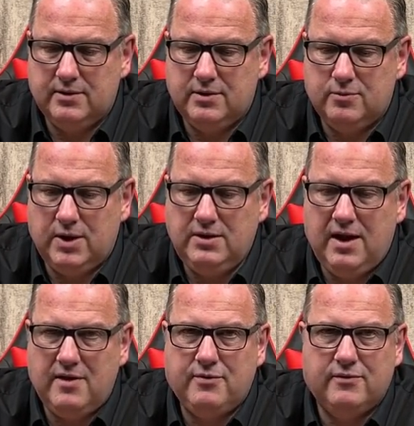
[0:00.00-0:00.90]
when you
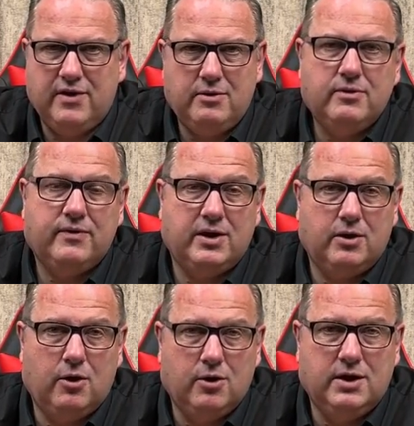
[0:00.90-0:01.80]
have her very, very
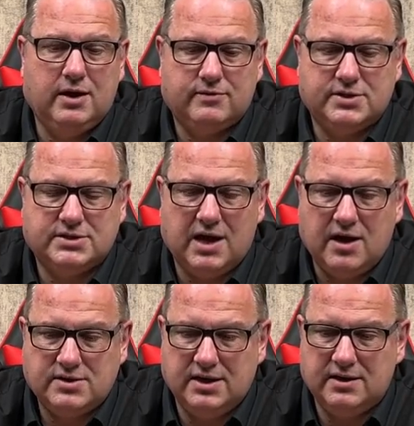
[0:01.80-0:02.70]
early after
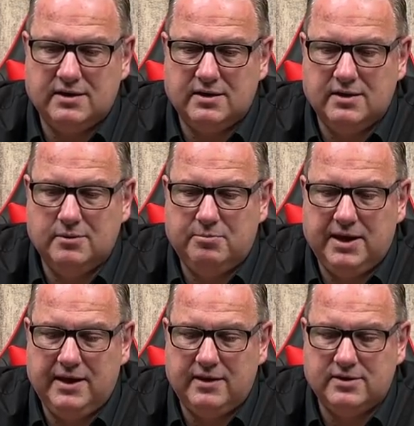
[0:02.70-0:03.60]
starting
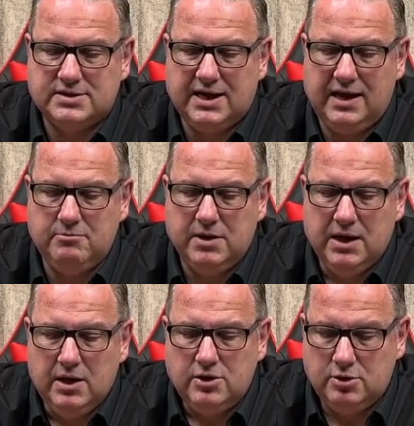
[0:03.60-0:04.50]
playing this game,
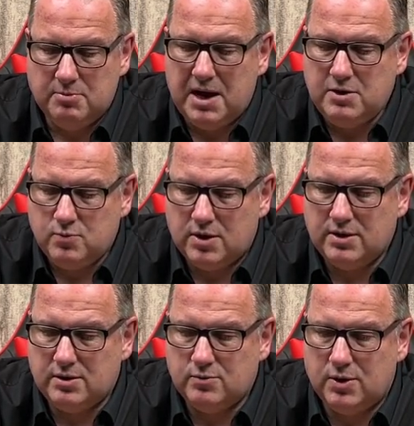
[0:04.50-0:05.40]
you might want
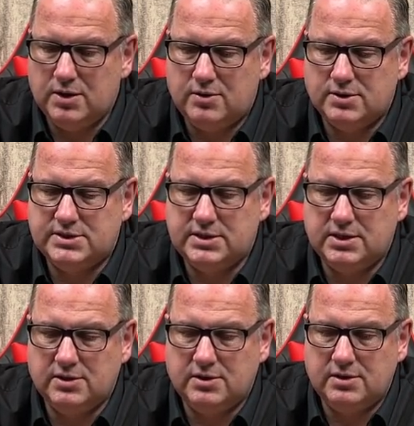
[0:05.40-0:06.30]
to
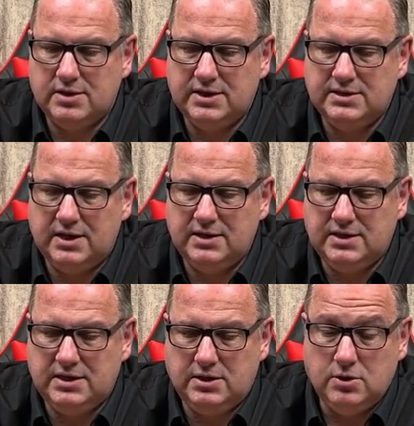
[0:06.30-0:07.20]
consider
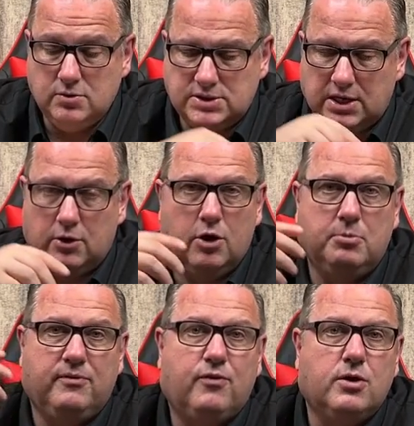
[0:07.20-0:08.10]
indeed using her
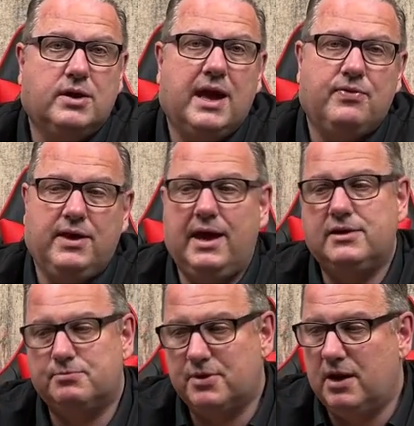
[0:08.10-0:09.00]
before you get the
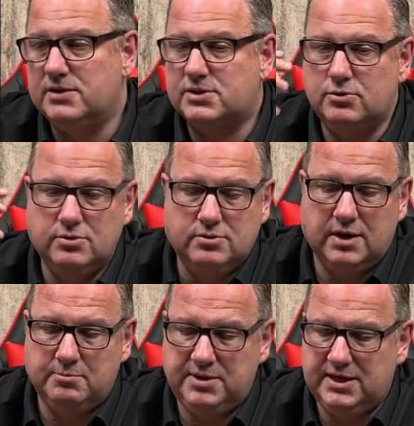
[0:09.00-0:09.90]
Enterprise crew
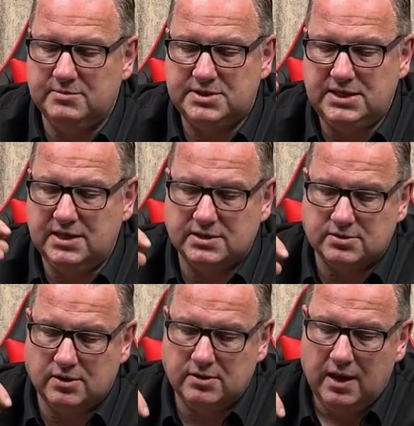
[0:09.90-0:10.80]
and PMC and
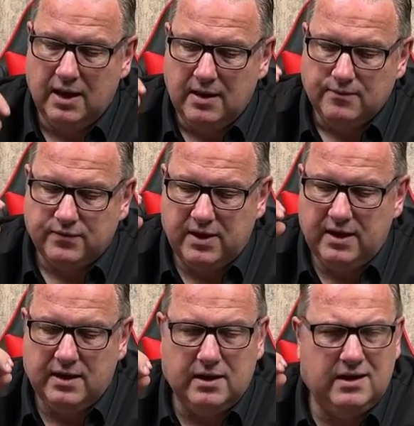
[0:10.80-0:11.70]
so on.
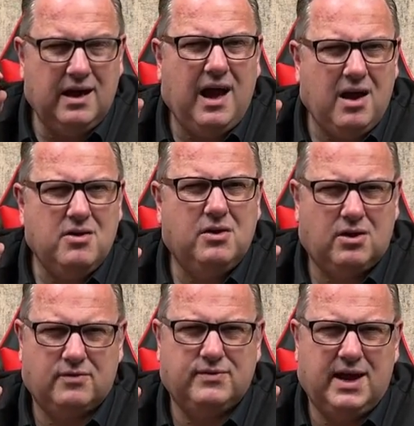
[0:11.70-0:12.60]
There are a lot
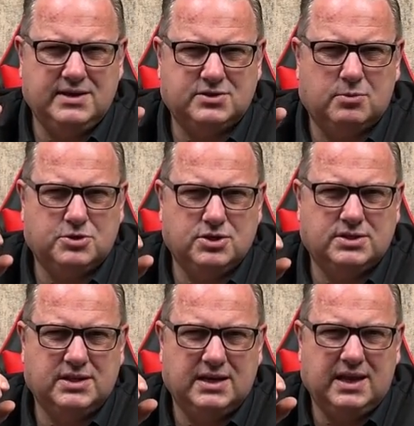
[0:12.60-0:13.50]
of nice options
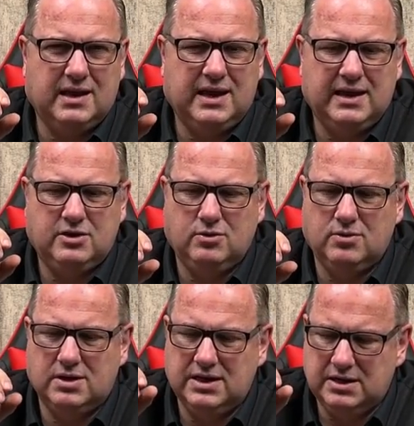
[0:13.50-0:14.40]
that can get you
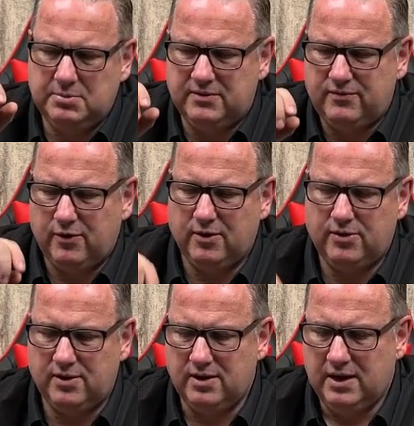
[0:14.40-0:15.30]
a little bit
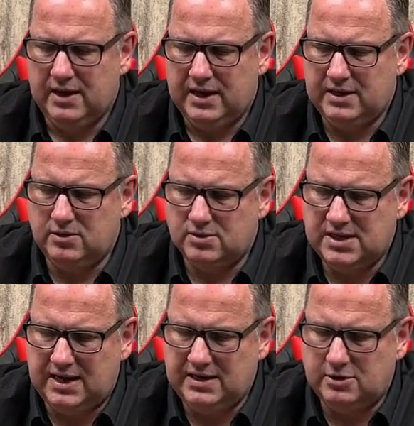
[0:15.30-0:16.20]
further in your
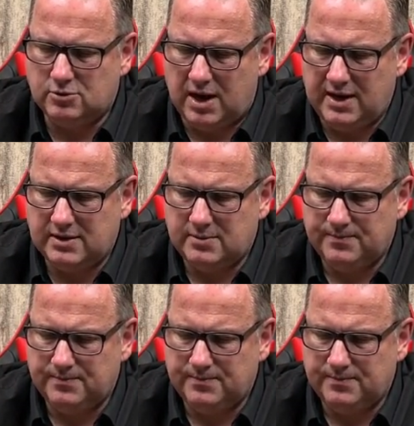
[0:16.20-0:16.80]
daily grind.